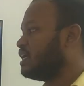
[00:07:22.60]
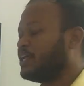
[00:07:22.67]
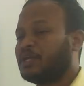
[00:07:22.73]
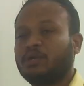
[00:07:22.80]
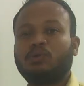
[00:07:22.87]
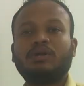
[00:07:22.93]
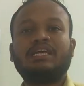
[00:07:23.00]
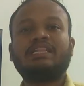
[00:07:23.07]

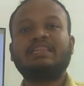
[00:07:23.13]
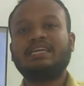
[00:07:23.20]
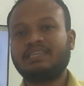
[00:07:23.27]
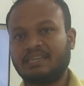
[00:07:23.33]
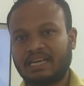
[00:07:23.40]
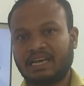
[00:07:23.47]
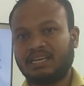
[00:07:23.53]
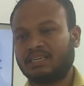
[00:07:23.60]
liquid in the
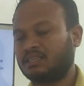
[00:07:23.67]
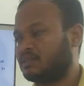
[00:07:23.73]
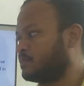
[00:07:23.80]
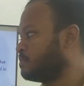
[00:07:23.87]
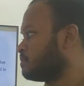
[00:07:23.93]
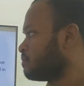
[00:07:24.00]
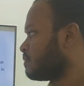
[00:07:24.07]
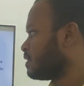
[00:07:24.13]
tank.
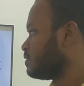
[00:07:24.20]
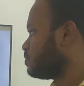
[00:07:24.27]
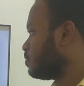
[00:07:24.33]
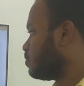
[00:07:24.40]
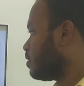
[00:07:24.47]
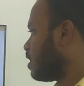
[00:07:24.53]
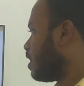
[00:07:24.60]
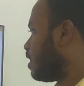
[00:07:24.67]
So